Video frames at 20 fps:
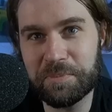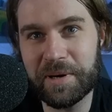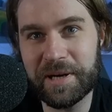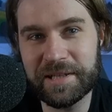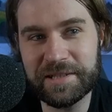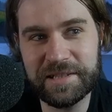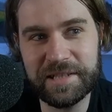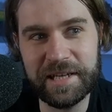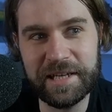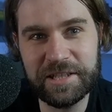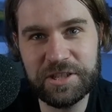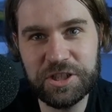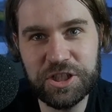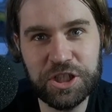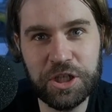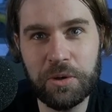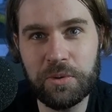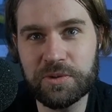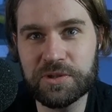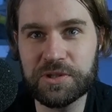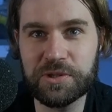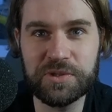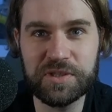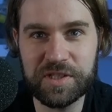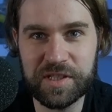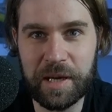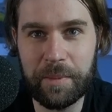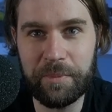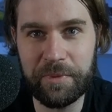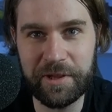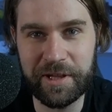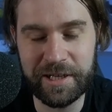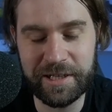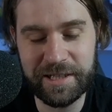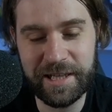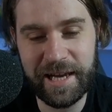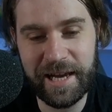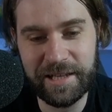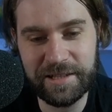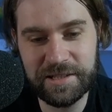but it shows you something,
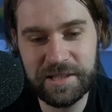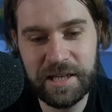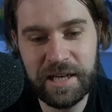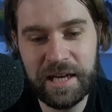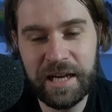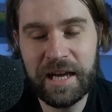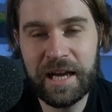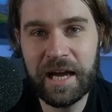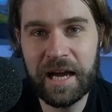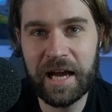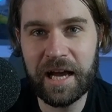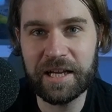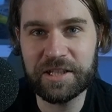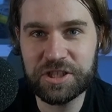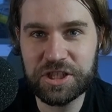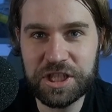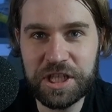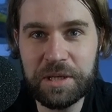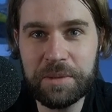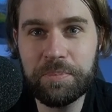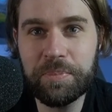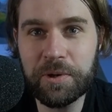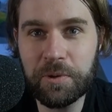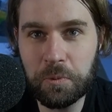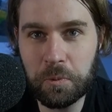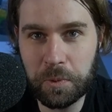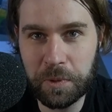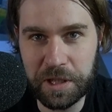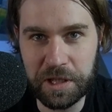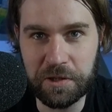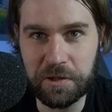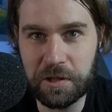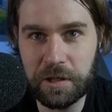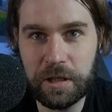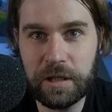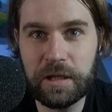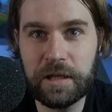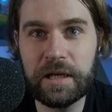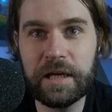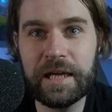that a cheaper
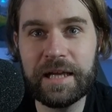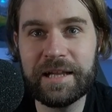wheel,